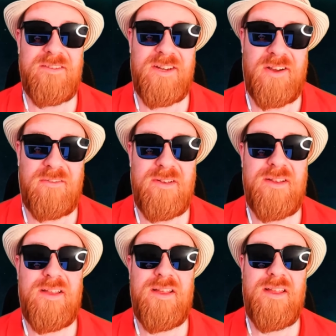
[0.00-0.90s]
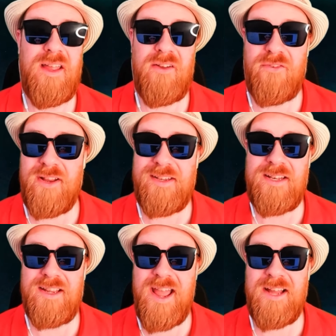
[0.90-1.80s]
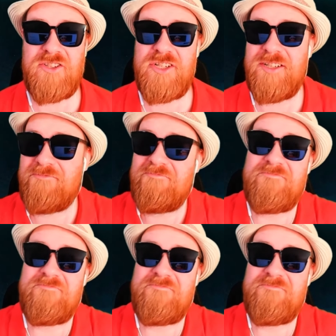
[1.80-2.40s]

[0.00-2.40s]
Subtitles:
you know, if I didn't catch it,